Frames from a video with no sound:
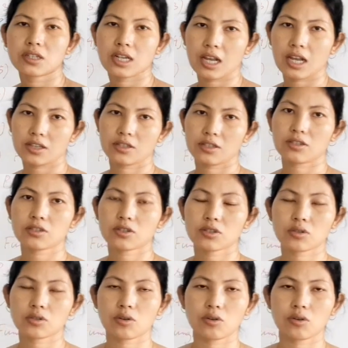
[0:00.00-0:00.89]

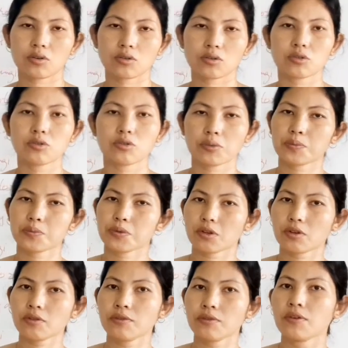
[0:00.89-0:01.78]
classes or
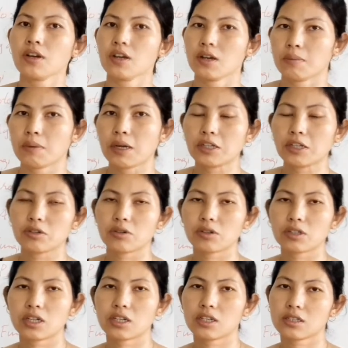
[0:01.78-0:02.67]
groups of
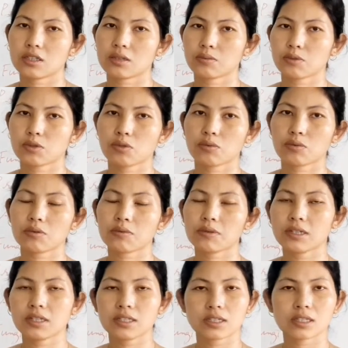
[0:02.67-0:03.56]
microorganisms. So we
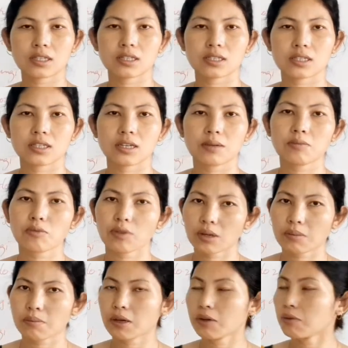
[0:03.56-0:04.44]
will discuss them
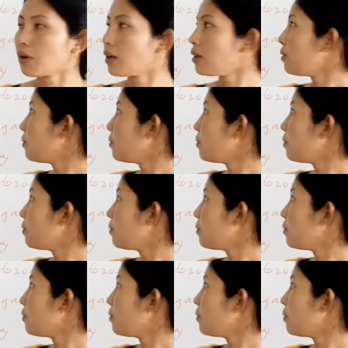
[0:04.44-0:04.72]
one by one.